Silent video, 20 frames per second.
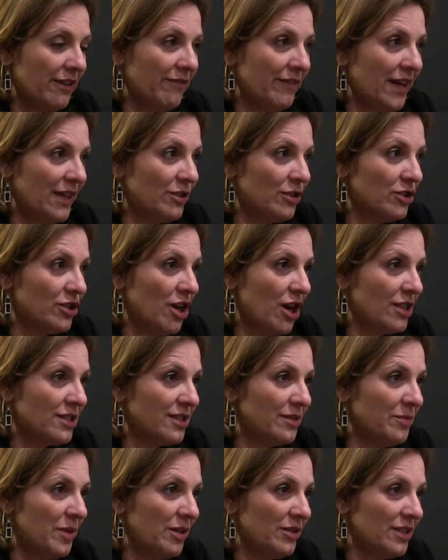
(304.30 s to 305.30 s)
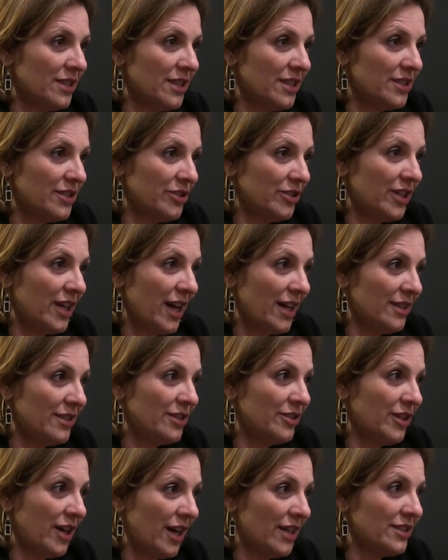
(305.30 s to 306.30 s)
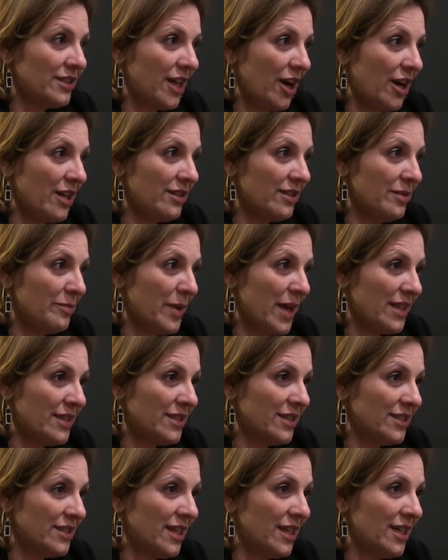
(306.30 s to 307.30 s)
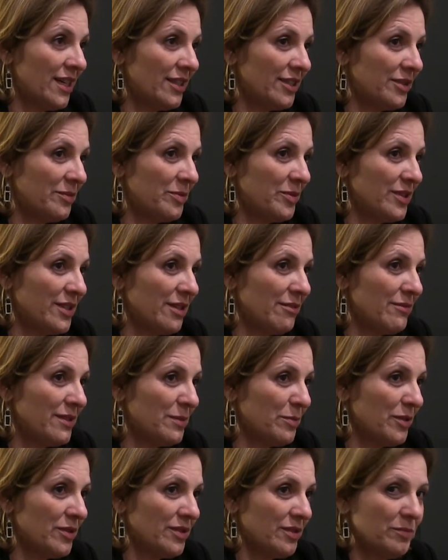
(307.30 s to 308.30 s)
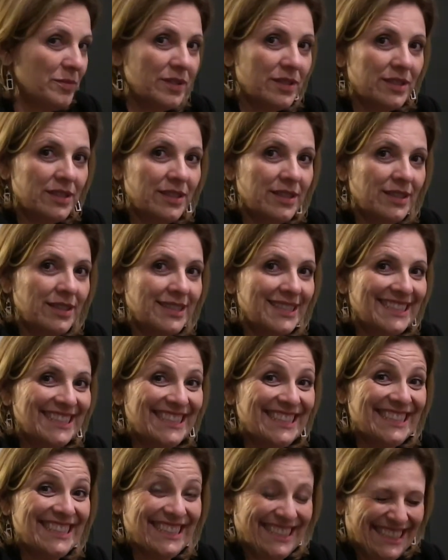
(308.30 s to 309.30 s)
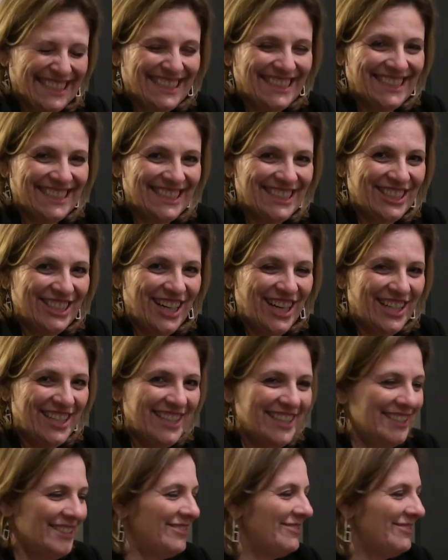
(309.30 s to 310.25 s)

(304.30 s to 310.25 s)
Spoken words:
final thoughts about this? You guys got the message, 100% responsibility? You got it?